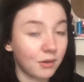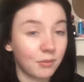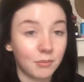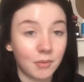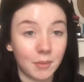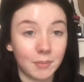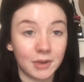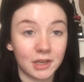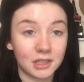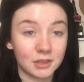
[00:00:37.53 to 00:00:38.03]

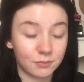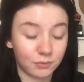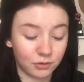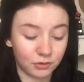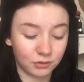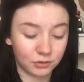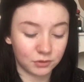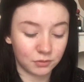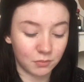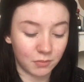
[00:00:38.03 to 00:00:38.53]
my base
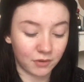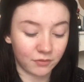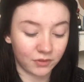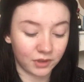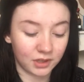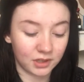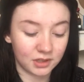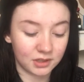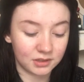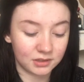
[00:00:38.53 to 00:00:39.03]
products with my
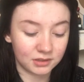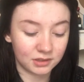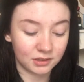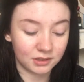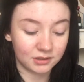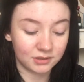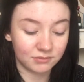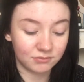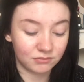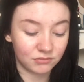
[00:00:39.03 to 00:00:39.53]
fingers
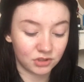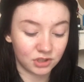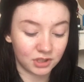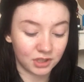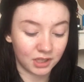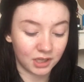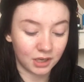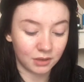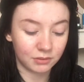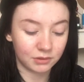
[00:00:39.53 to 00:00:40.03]
and
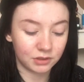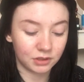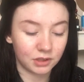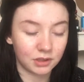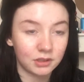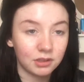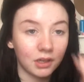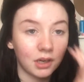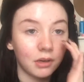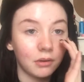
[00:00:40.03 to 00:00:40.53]
see how it
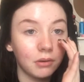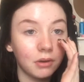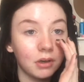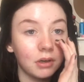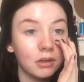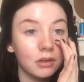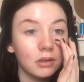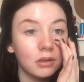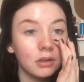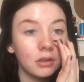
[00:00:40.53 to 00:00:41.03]
turns out.
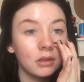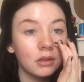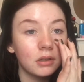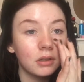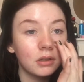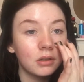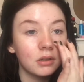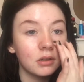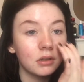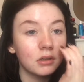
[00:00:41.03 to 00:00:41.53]

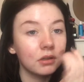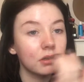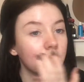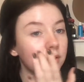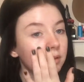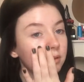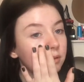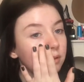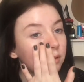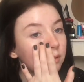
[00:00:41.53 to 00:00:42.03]

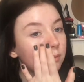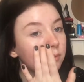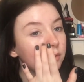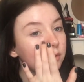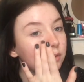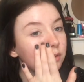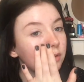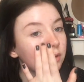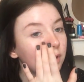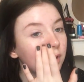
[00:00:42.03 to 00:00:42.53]
So I'm
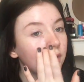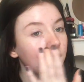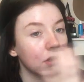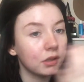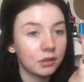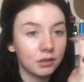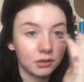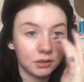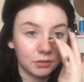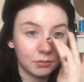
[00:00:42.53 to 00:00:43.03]
just going to
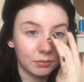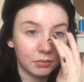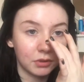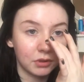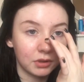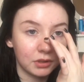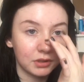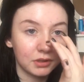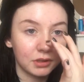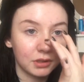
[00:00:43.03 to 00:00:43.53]

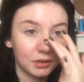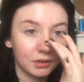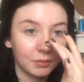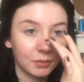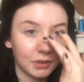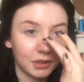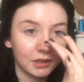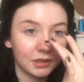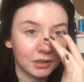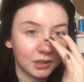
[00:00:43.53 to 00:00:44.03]
put this in the
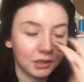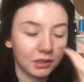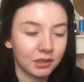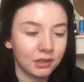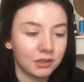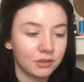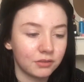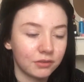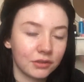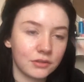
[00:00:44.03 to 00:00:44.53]
place.
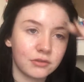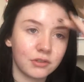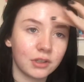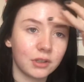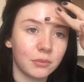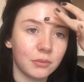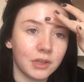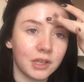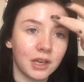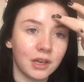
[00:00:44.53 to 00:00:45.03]
This feels
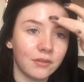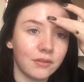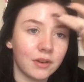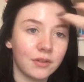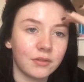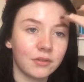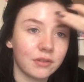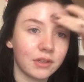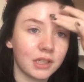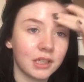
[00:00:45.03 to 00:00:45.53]
really weird. I've
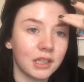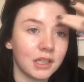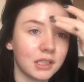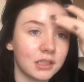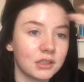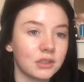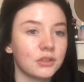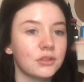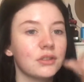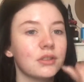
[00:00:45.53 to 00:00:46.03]
never really like
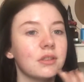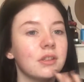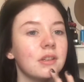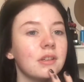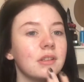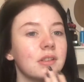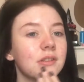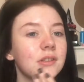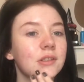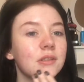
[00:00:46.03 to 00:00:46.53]
touched
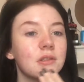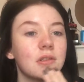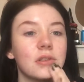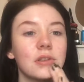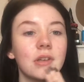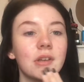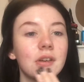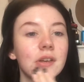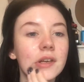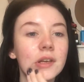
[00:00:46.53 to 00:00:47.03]
this.
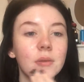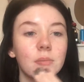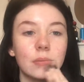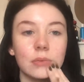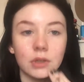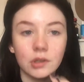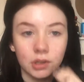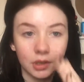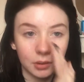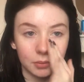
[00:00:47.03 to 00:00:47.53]

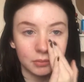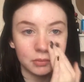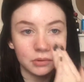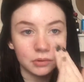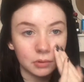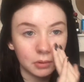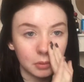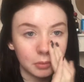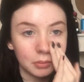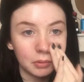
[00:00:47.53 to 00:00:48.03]
Yeah, I'm
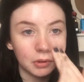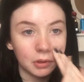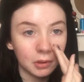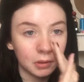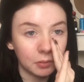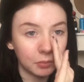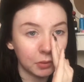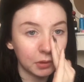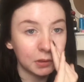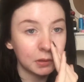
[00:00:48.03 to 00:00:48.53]
just going to put it in
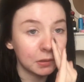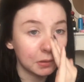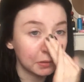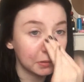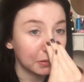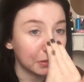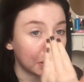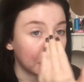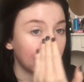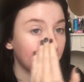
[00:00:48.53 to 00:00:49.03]
the
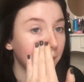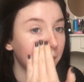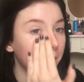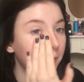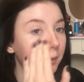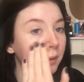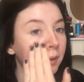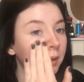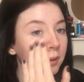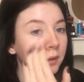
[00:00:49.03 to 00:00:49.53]
places that I would
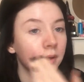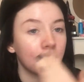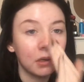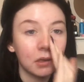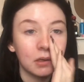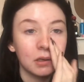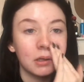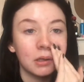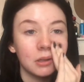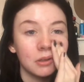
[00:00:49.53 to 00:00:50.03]

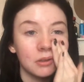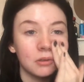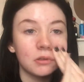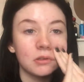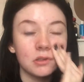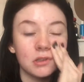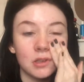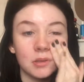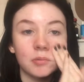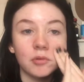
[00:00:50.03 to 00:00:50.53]

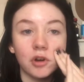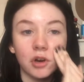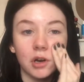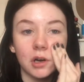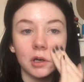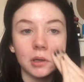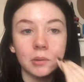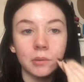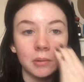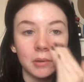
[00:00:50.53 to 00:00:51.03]
usually
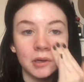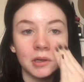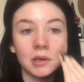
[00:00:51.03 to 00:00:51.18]
prime.